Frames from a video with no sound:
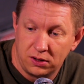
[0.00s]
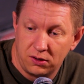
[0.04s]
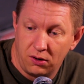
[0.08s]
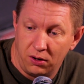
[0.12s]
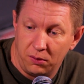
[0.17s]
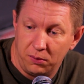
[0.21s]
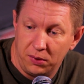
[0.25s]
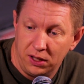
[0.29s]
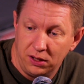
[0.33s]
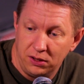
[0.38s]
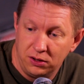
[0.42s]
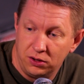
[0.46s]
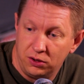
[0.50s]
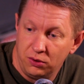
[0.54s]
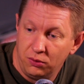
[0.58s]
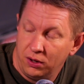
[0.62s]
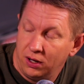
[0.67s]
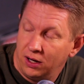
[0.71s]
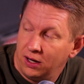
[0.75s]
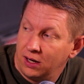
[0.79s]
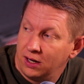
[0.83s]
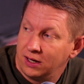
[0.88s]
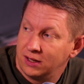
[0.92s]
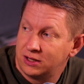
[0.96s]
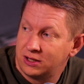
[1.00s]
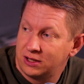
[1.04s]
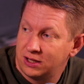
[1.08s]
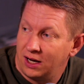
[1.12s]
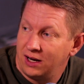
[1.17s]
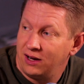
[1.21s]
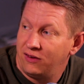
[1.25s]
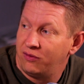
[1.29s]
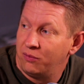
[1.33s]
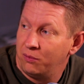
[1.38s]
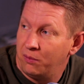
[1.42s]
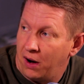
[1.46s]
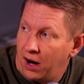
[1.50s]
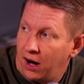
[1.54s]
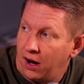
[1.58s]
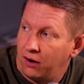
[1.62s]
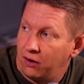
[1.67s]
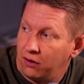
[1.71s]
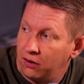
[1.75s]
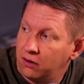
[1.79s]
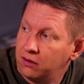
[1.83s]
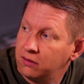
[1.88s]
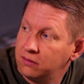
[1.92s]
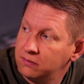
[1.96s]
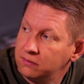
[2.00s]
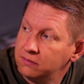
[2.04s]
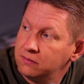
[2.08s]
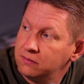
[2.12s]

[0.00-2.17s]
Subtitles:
is going to be doing it in a safe manner.